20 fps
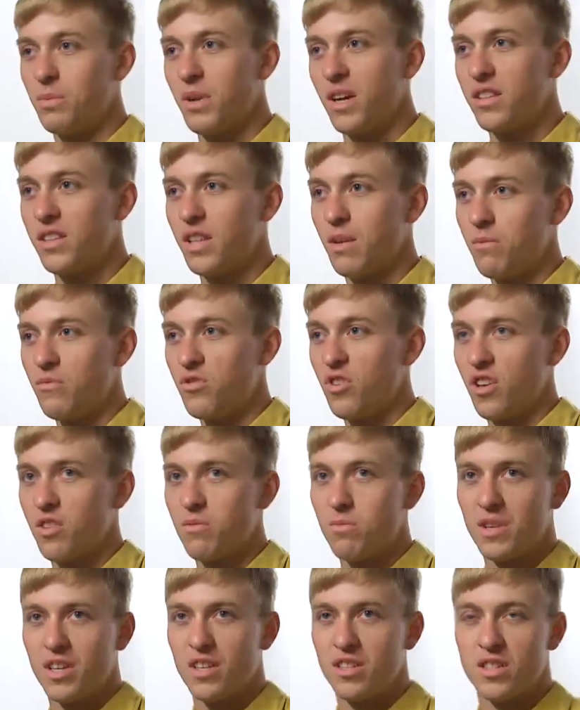about them
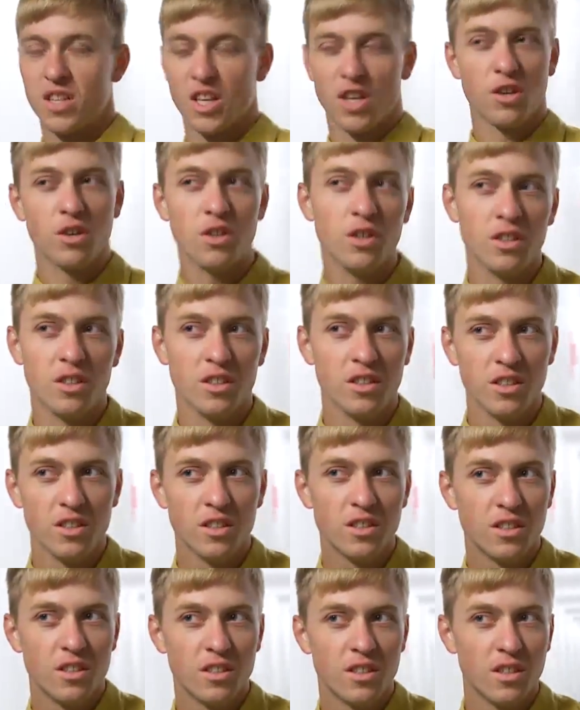just because they could.
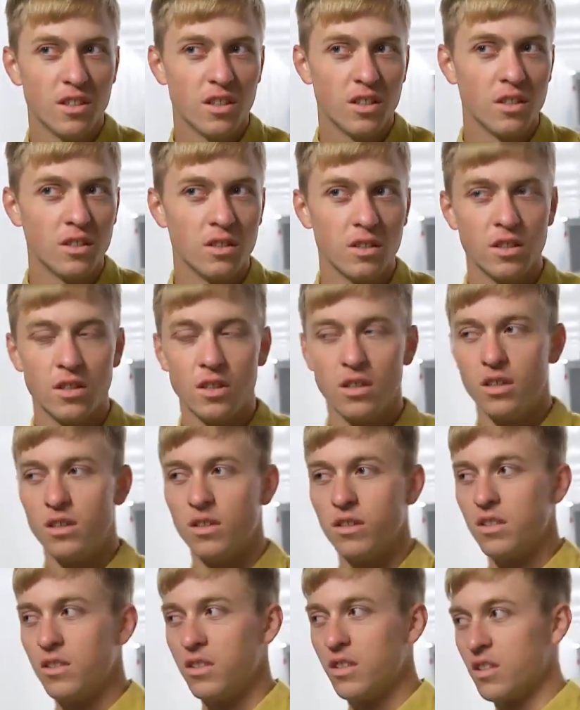You
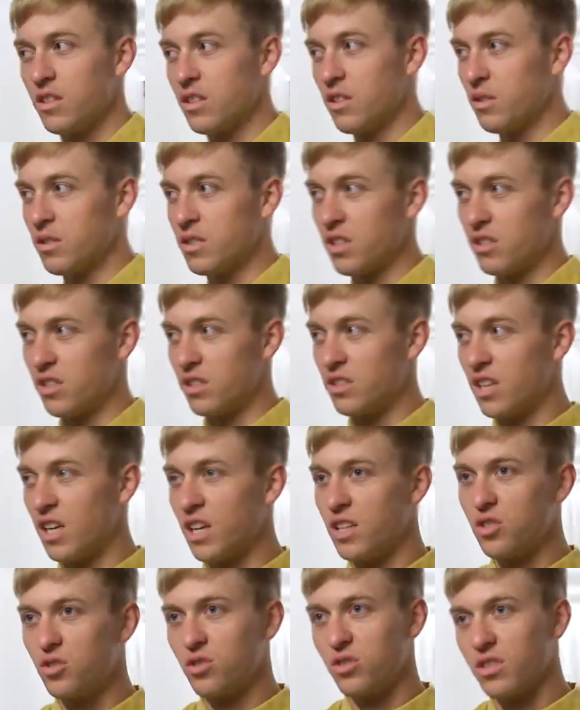know, it's always such a
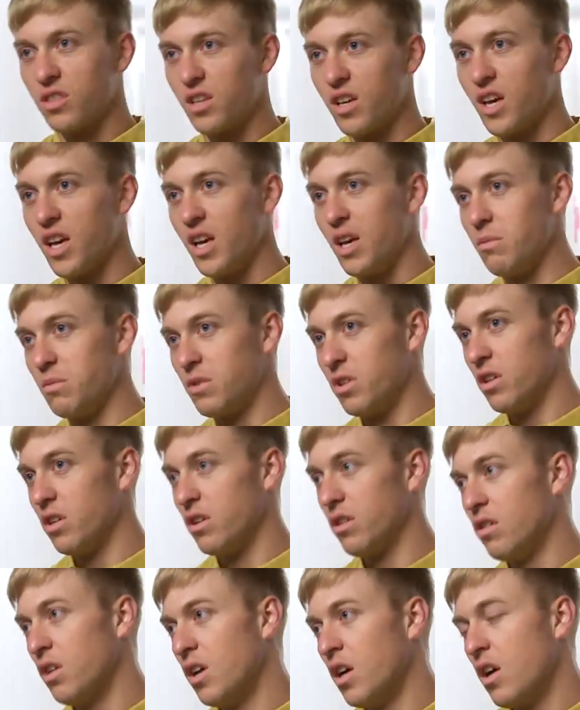dangerous game, you
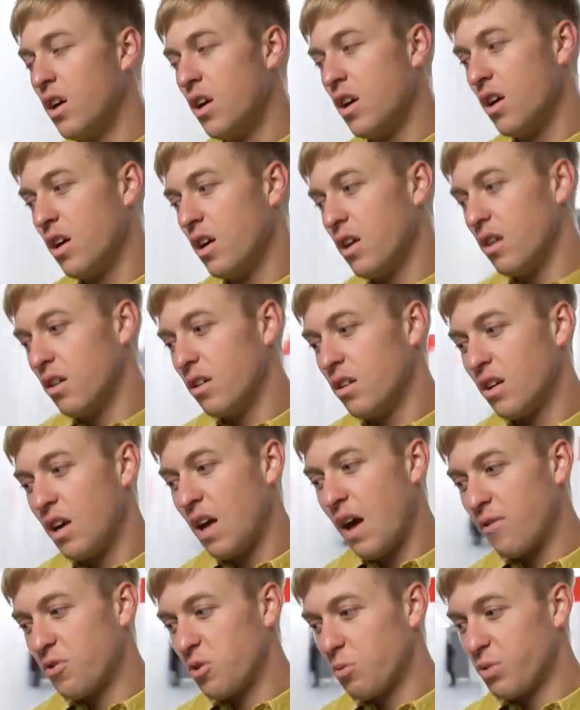know.
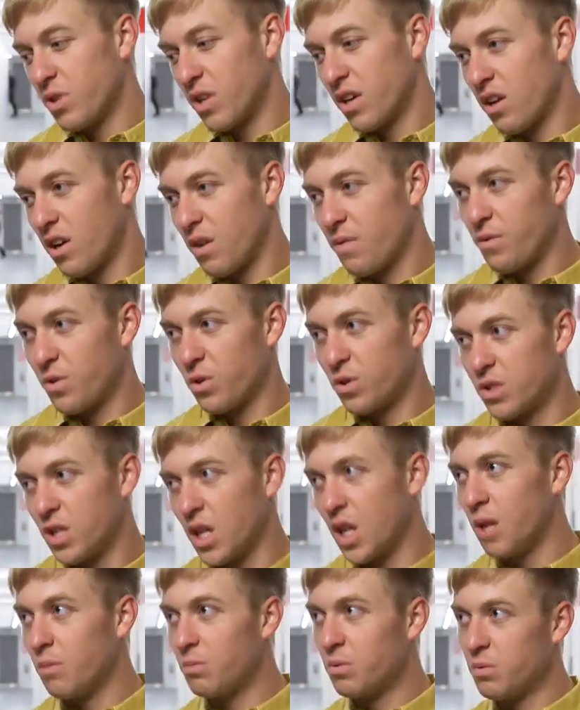After putting out our first
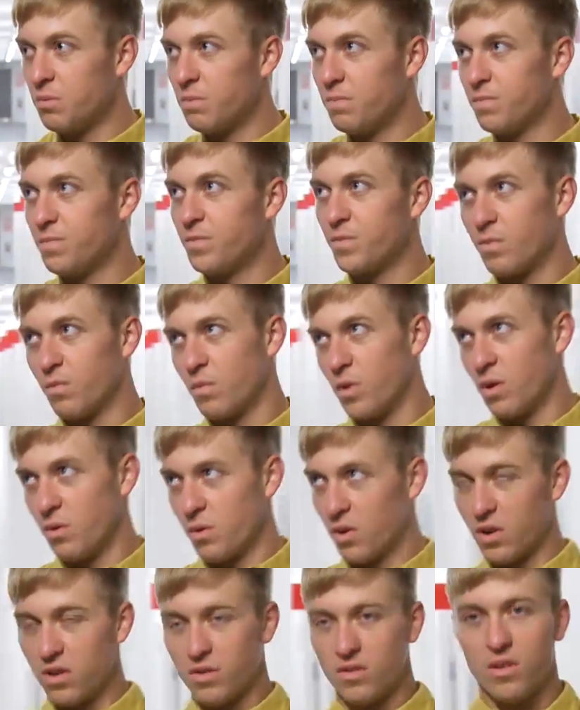album, we
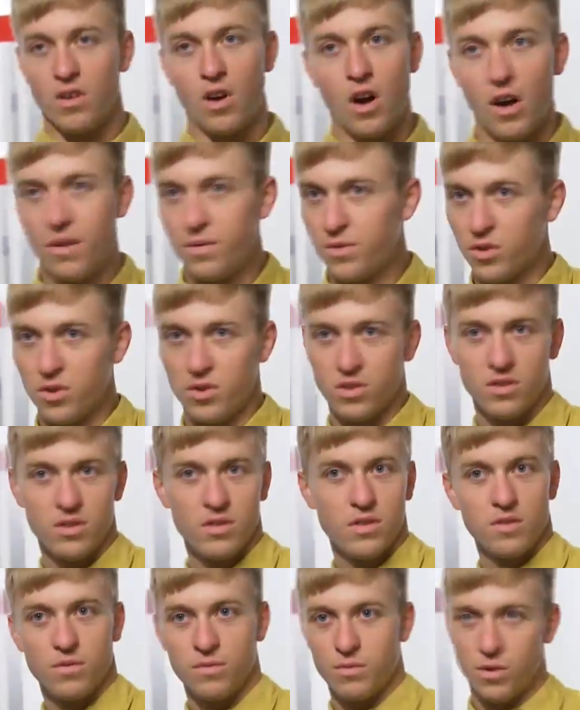were offered
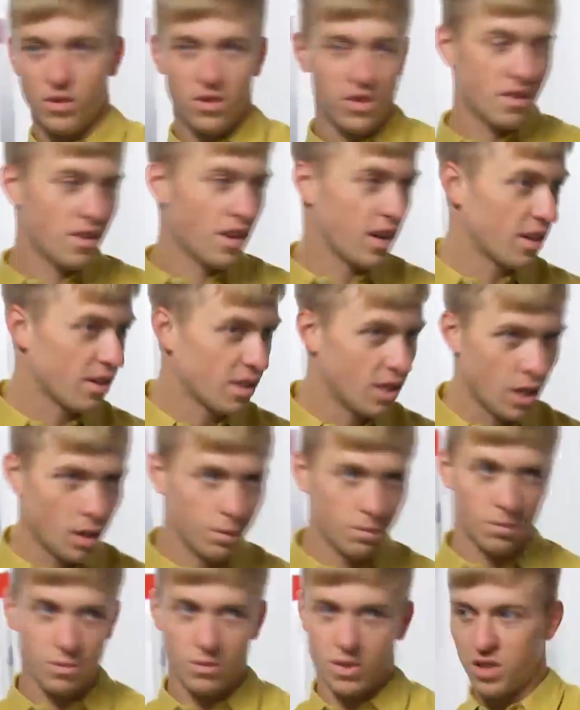for the second
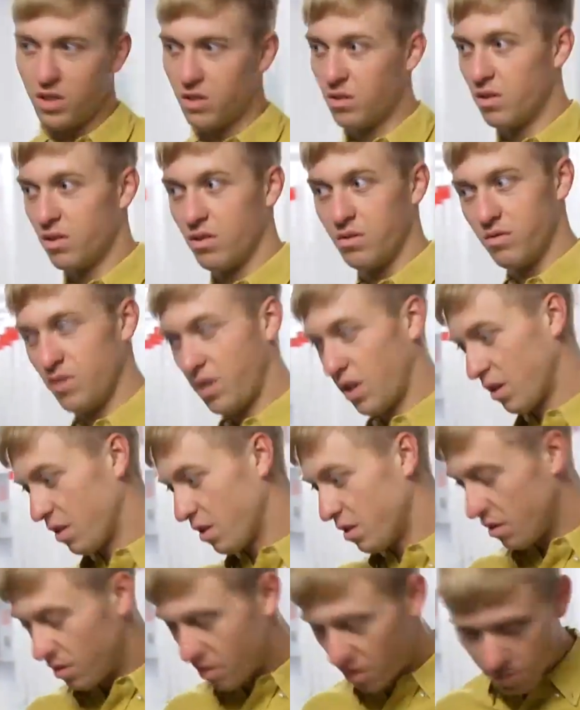album, you know, like
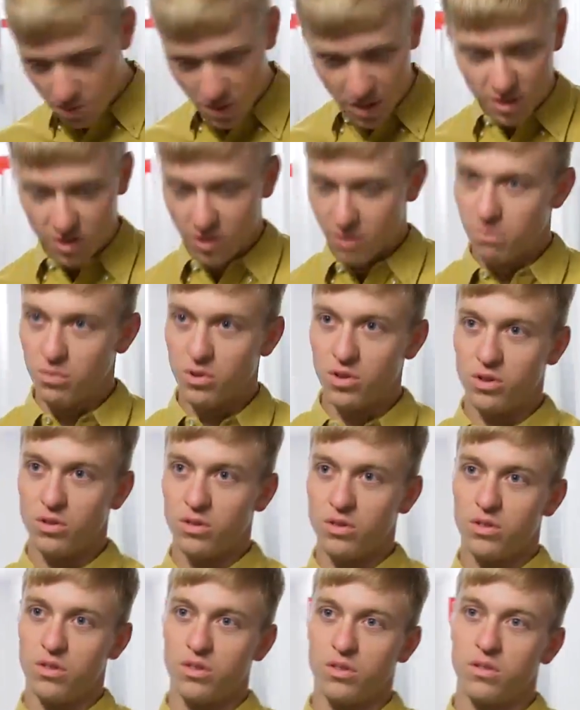amazing
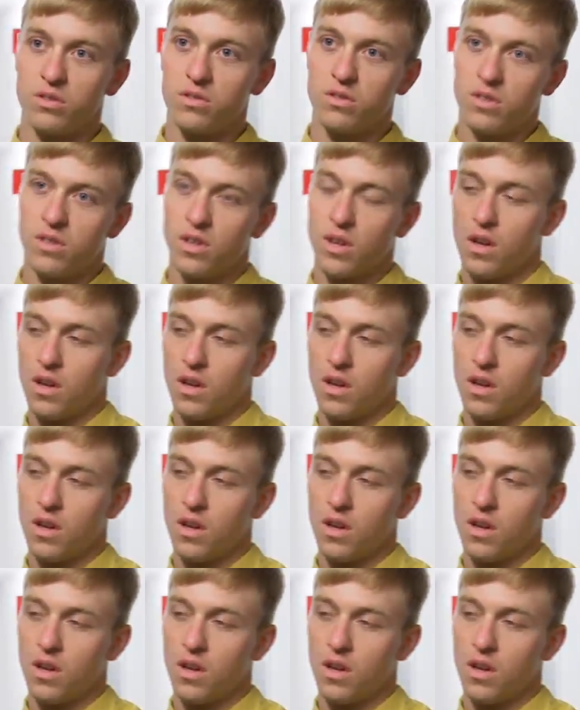producers